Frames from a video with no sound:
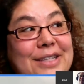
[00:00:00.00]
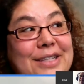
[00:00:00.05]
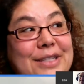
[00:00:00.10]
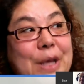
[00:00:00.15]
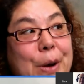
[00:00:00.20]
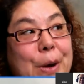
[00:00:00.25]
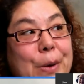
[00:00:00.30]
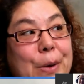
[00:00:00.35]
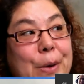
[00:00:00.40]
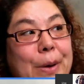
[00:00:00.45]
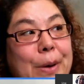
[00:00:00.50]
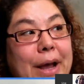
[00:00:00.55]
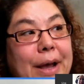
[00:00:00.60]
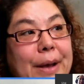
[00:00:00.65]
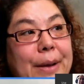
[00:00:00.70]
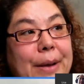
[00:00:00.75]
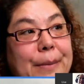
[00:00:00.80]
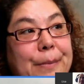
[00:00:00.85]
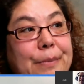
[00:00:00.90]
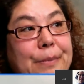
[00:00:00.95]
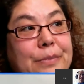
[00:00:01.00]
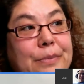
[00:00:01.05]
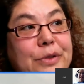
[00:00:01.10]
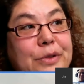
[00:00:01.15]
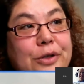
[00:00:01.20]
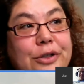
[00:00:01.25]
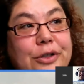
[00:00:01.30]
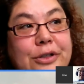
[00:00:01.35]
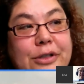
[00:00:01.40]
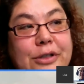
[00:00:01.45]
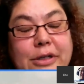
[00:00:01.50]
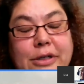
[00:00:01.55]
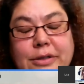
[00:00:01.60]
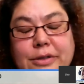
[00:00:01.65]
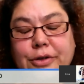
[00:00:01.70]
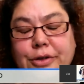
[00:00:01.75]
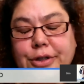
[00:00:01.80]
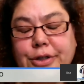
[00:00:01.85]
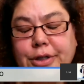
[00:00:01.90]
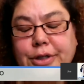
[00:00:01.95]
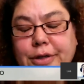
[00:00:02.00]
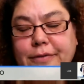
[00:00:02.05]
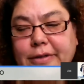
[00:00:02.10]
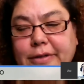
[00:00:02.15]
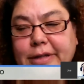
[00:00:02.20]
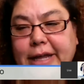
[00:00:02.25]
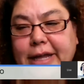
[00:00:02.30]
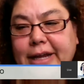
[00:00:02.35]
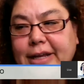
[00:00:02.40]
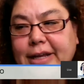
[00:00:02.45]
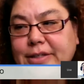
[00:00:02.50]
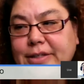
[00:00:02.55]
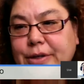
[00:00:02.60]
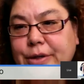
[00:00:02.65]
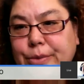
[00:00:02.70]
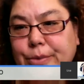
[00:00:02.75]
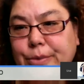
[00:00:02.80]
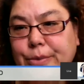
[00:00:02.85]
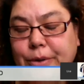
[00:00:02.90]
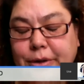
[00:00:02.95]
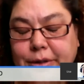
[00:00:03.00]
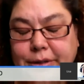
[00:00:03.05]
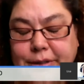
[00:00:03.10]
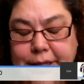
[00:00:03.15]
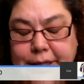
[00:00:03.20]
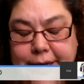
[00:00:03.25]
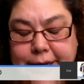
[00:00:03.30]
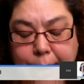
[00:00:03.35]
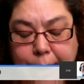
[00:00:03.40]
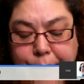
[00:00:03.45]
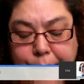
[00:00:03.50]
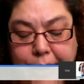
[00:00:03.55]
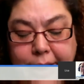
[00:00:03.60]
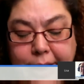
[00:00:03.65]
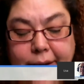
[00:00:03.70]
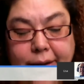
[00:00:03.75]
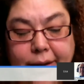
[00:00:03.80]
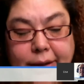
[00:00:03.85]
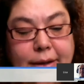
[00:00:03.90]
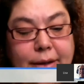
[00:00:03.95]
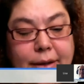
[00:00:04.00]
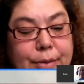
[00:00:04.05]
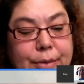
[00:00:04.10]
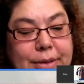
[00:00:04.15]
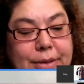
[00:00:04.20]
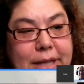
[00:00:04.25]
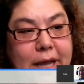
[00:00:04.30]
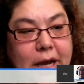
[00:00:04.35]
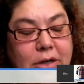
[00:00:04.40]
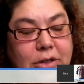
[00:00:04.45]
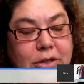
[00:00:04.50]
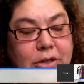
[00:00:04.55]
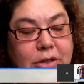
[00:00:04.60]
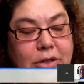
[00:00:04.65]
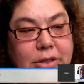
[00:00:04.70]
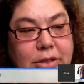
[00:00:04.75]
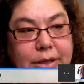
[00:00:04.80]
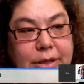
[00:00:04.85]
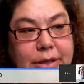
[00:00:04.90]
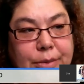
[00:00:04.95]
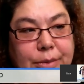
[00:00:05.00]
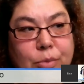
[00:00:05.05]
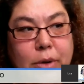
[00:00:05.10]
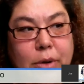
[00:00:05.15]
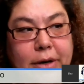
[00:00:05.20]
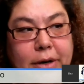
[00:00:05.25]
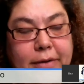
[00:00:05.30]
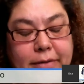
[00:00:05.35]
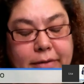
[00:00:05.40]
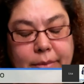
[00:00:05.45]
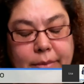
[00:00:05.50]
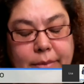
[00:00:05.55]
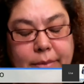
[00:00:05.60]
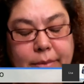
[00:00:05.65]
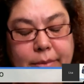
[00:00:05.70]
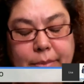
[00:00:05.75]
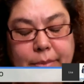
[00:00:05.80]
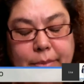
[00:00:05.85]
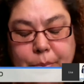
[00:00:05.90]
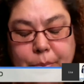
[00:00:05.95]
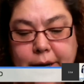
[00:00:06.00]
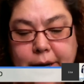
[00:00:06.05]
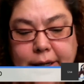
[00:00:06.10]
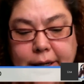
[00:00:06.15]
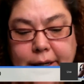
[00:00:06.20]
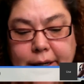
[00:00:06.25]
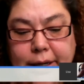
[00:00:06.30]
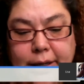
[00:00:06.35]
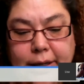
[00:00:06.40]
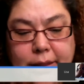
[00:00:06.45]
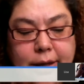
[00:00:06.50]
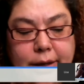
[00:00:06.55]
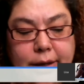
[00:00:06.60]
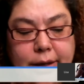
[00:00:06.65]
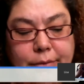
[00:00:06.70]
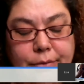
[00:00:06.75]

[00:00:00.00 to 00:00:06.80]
So Sergio Villegas, who works in Napa, was actually one of the people running the